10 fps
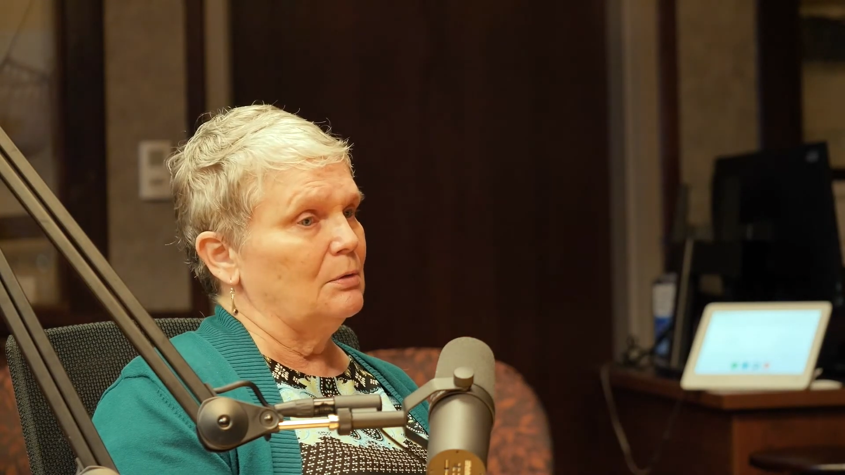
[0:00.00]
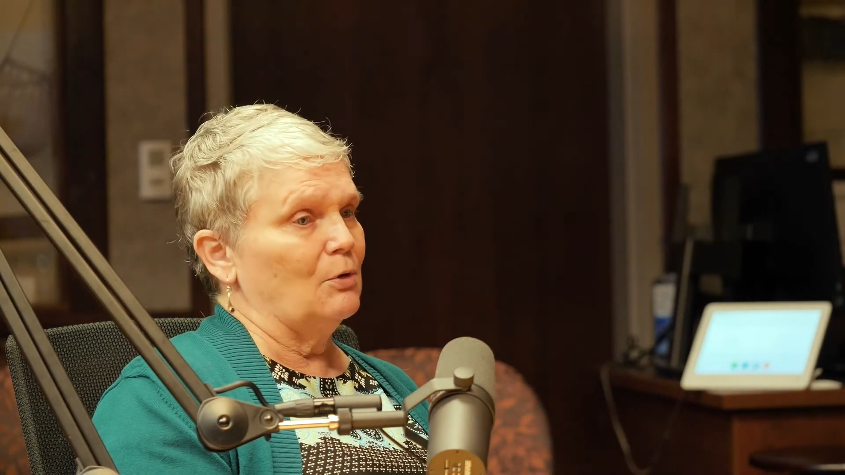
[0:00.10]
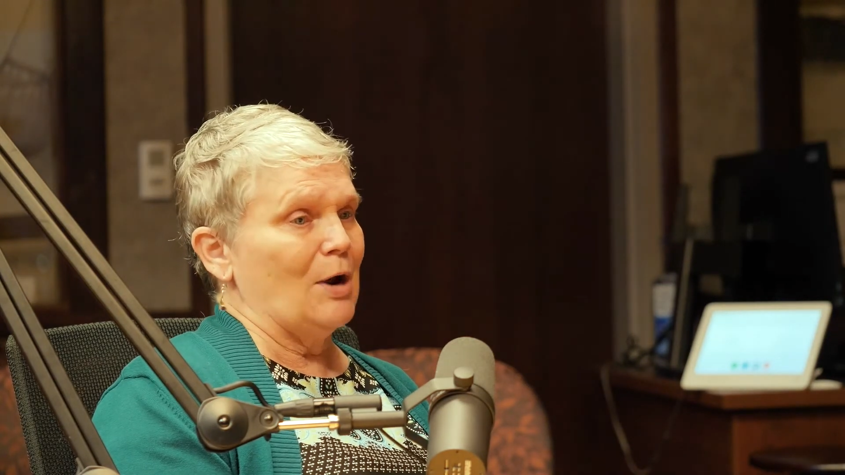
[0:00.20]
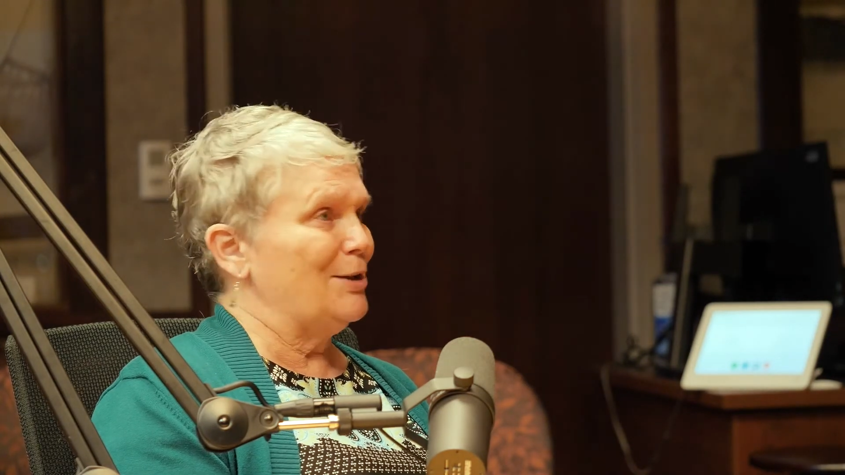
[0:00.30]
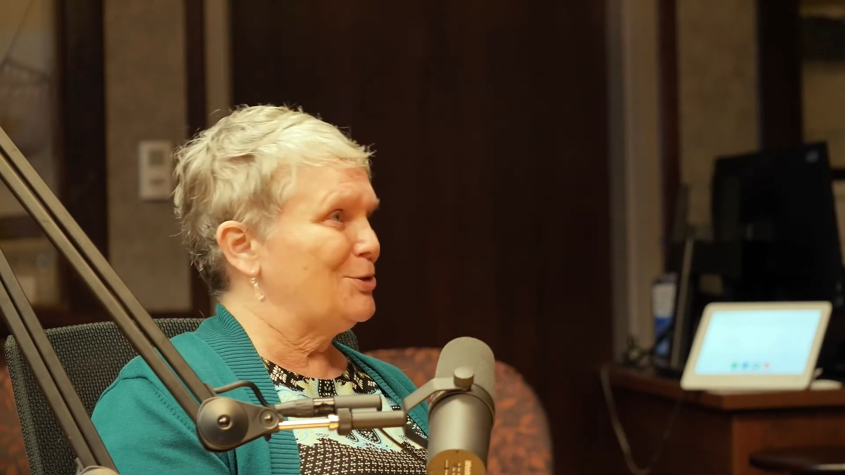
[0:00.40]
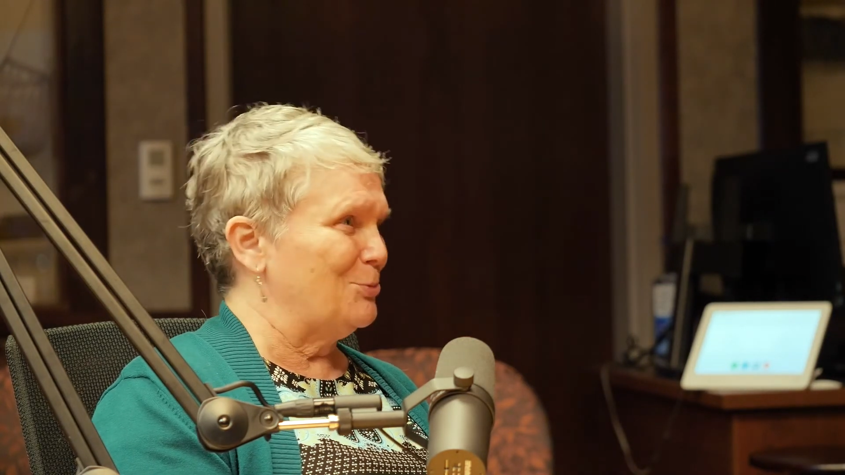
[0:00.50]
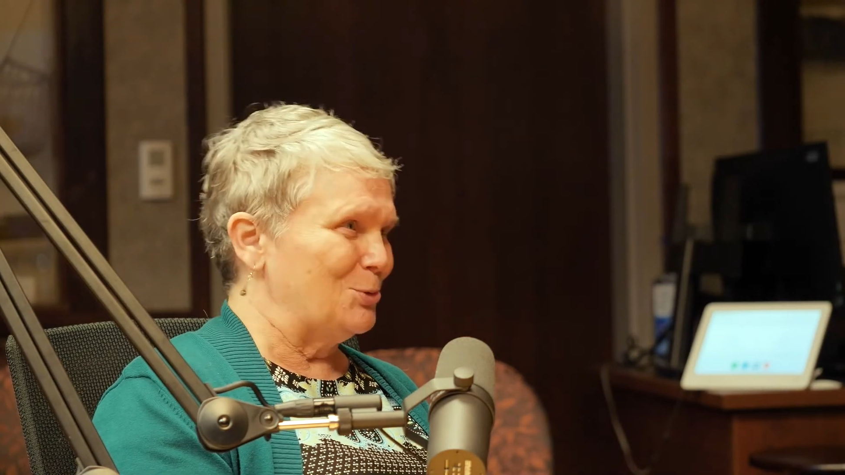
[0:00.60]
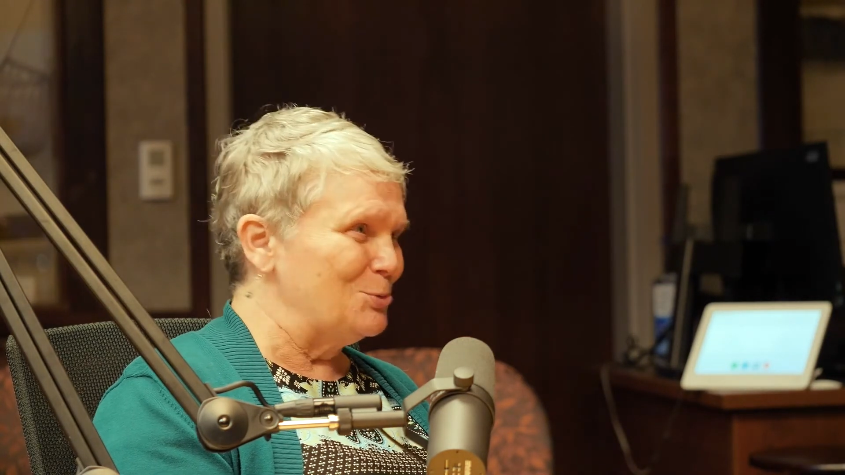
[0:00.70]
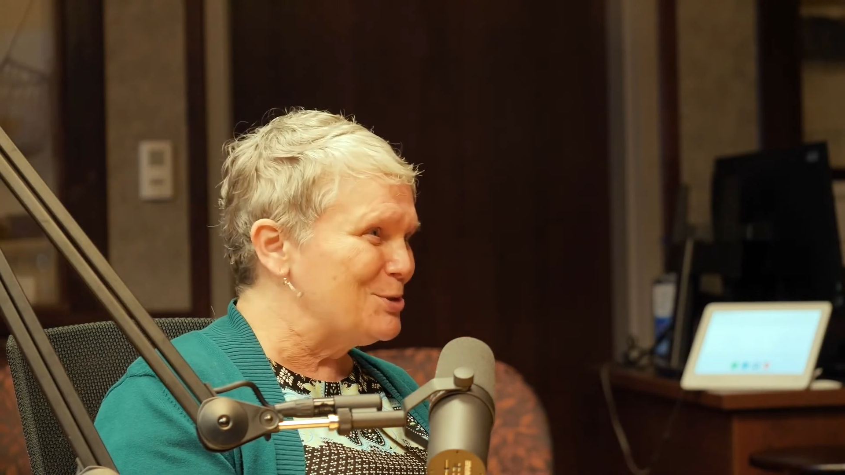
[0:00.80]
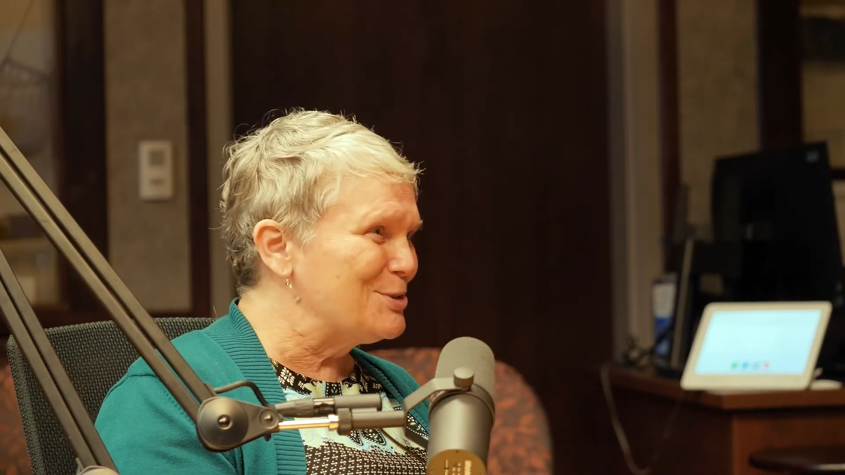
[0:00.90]

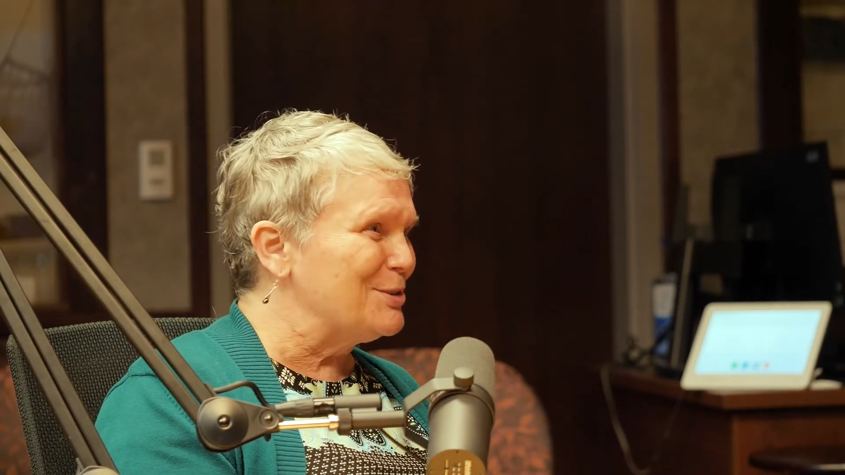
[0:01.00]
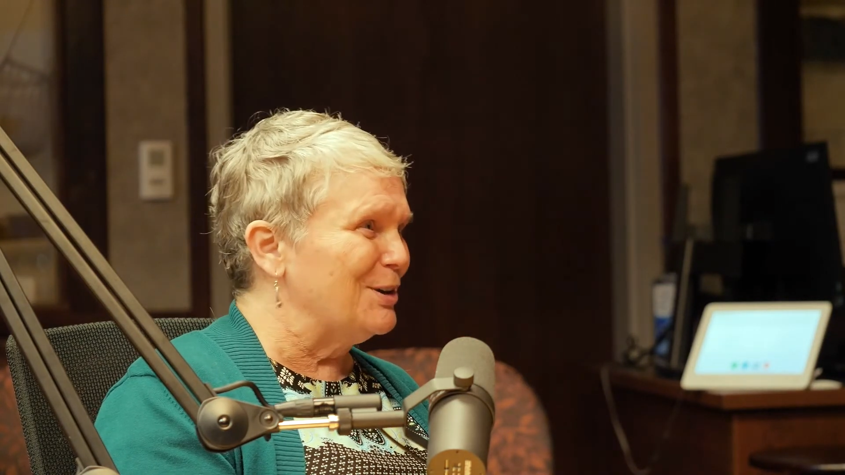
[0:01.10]
grassroots,